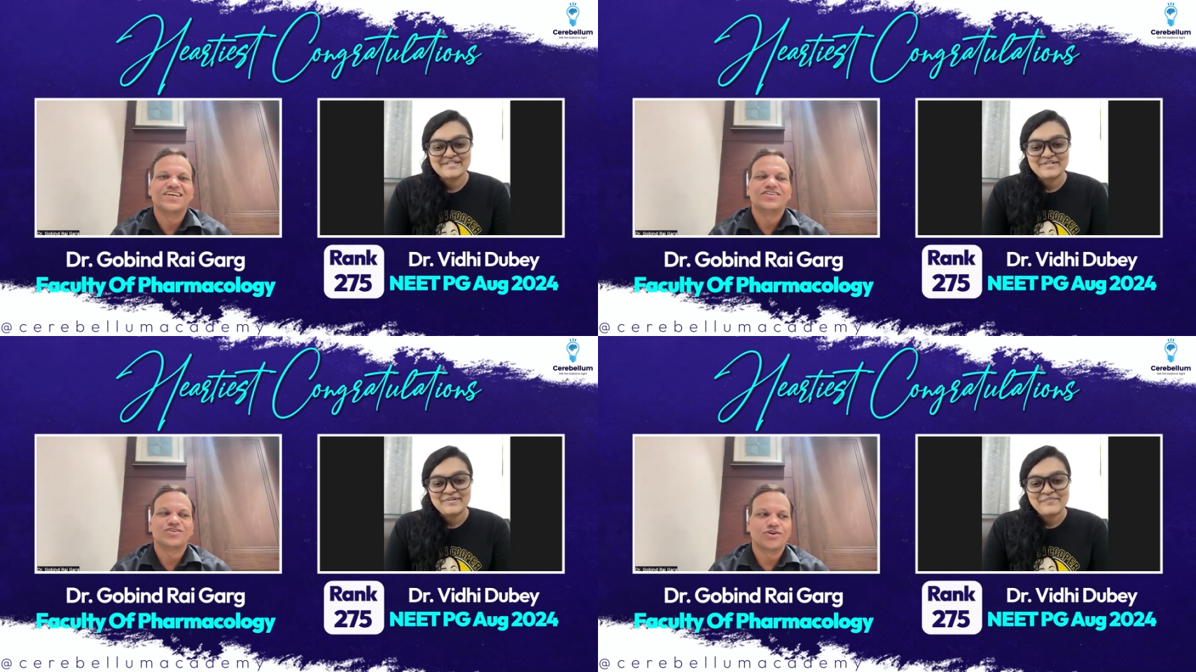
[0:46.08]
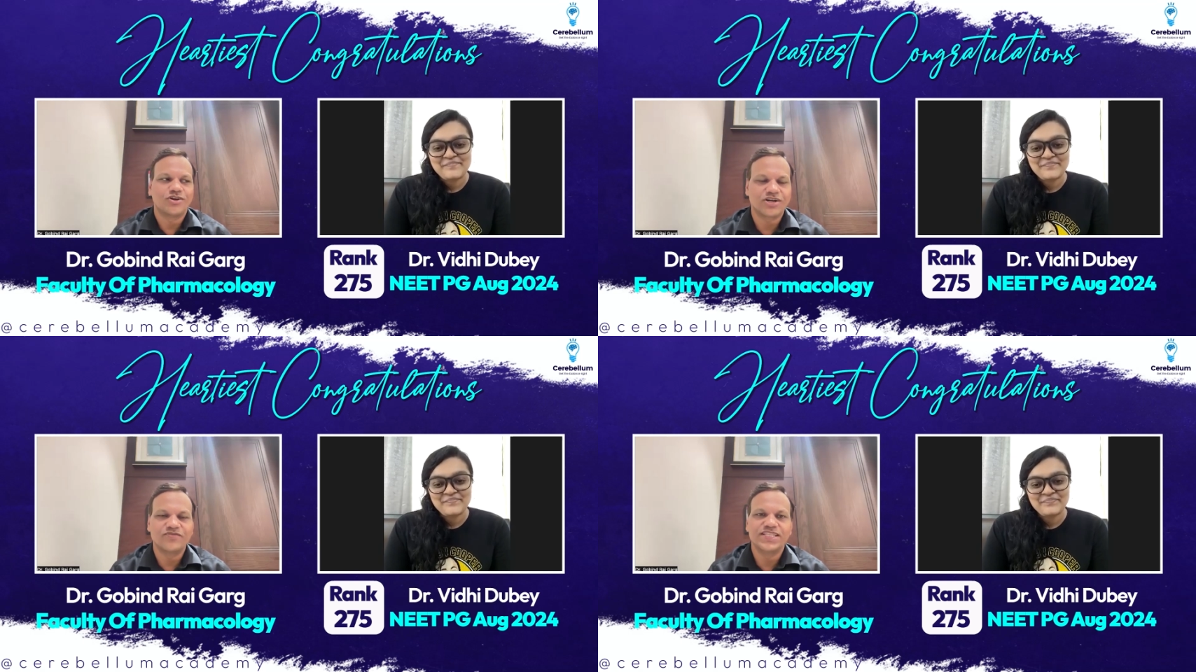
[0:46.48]
Speaker 1: So,
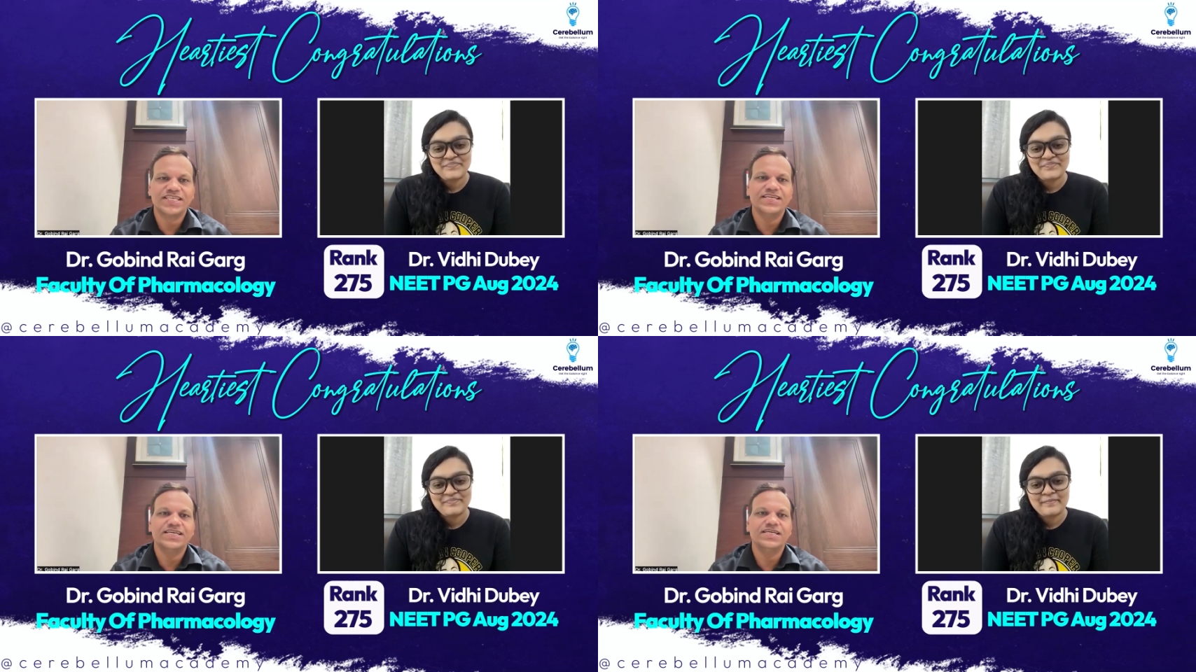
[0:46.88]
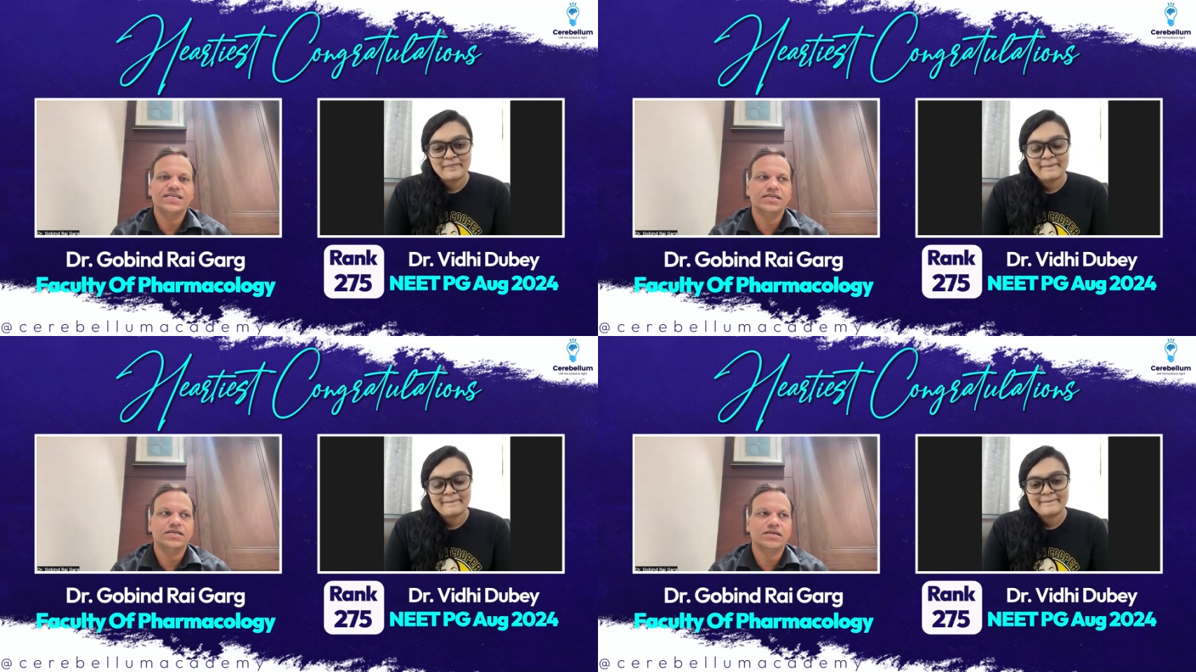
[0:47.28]
Dr.
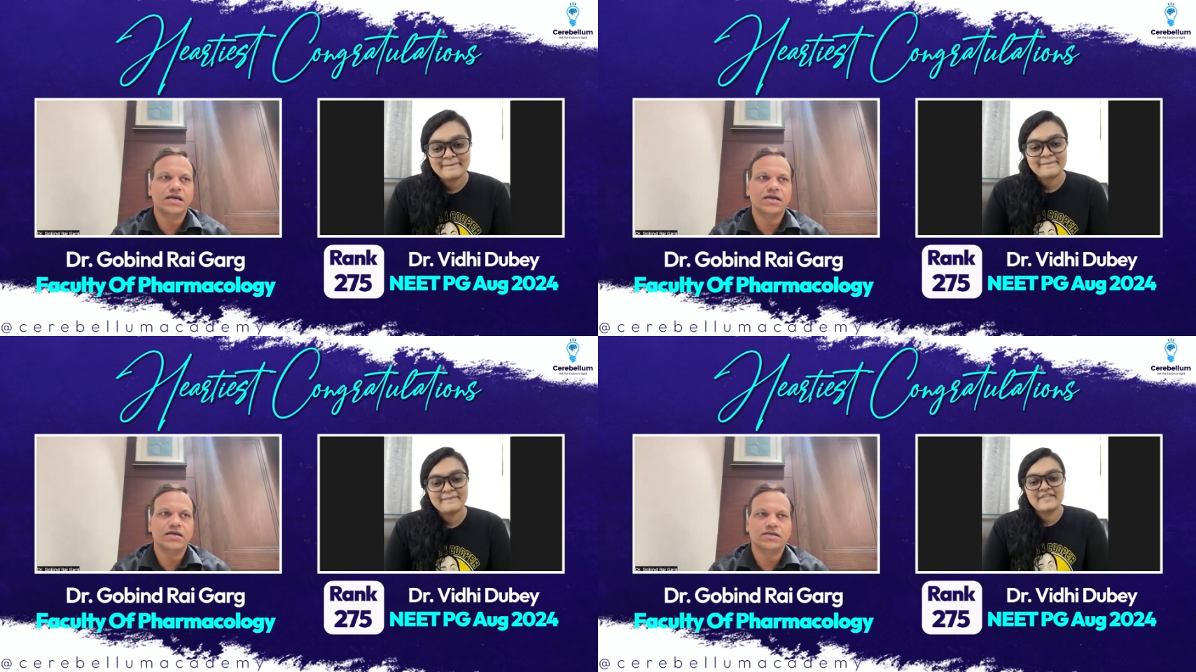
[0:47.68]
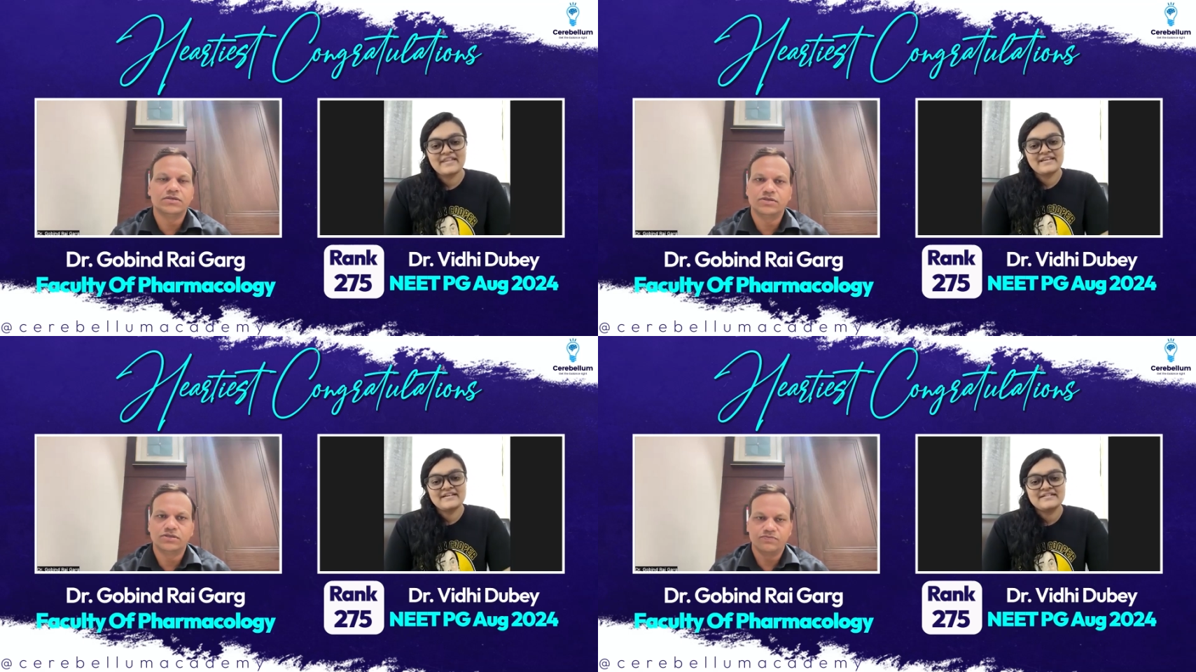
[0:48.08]
Vidhi, uh,
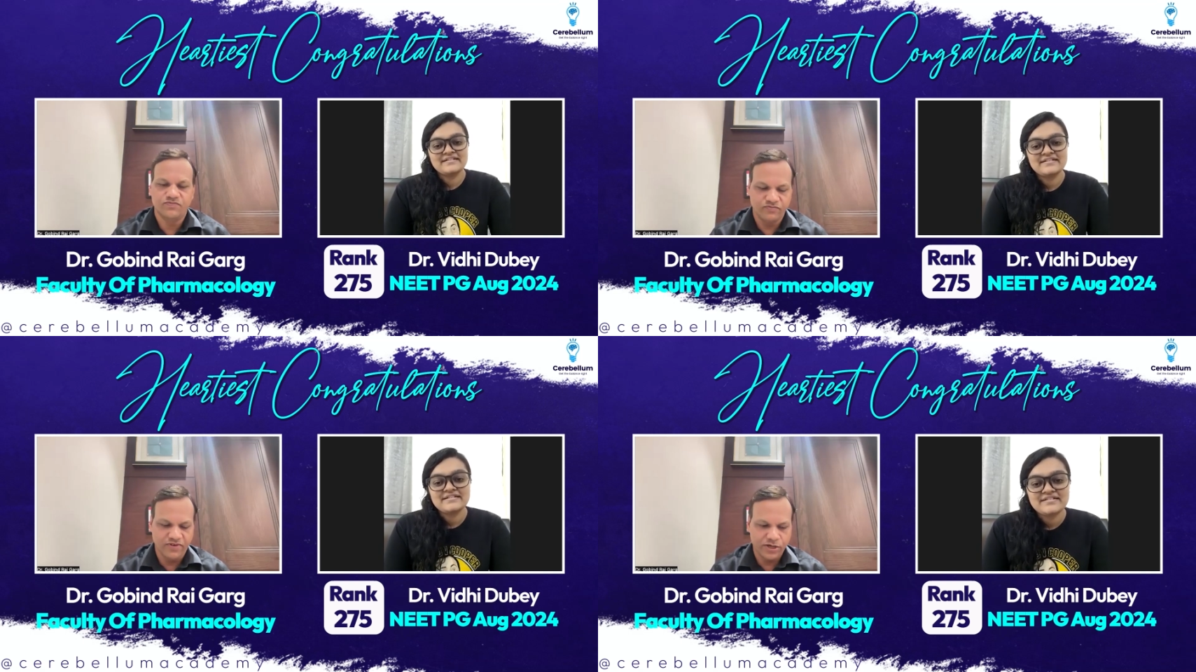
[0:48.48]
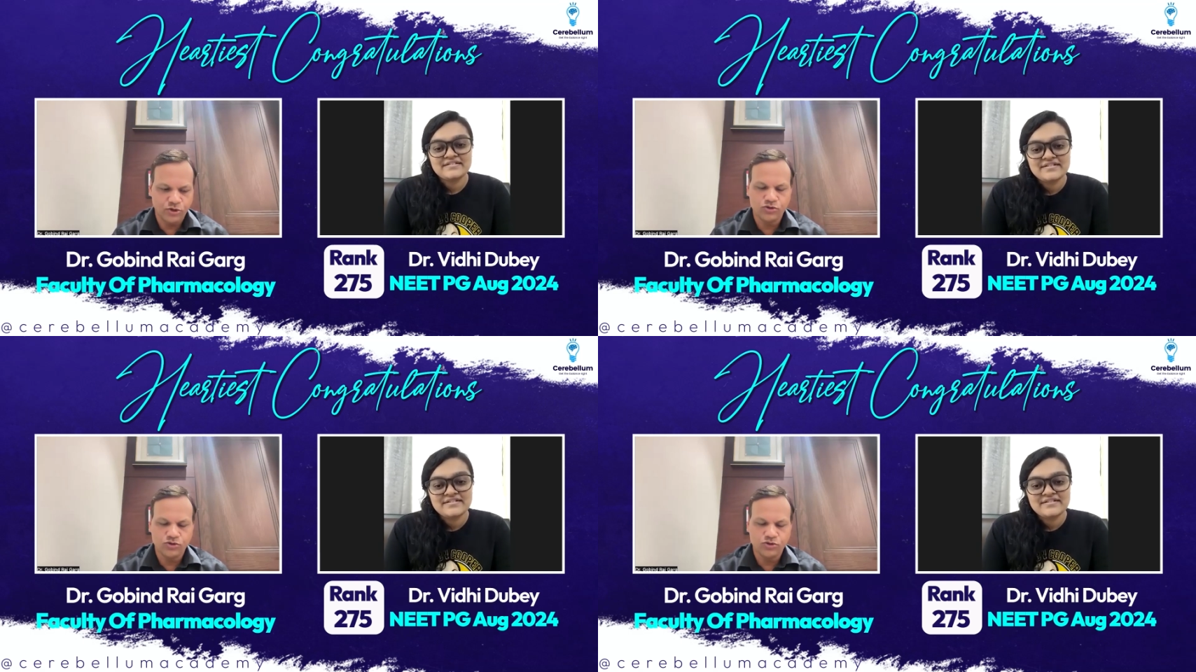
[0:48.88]
when you